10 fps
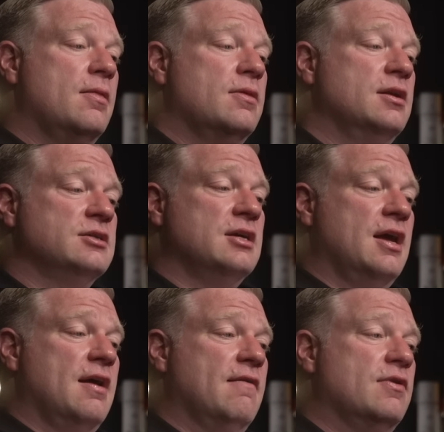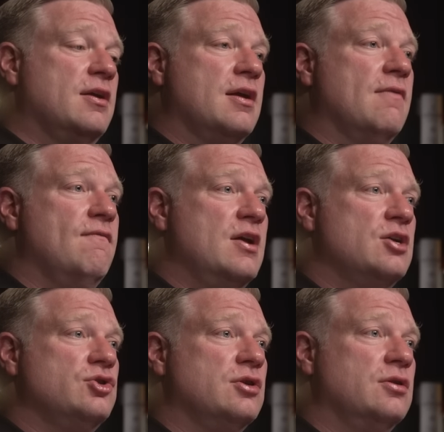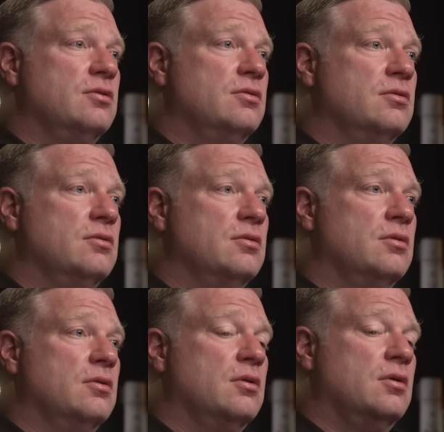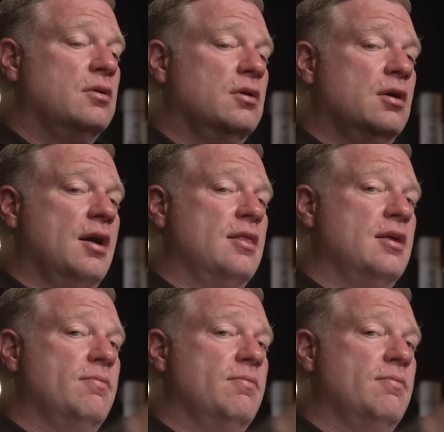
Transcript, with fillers: then he's going to have the conviction, and the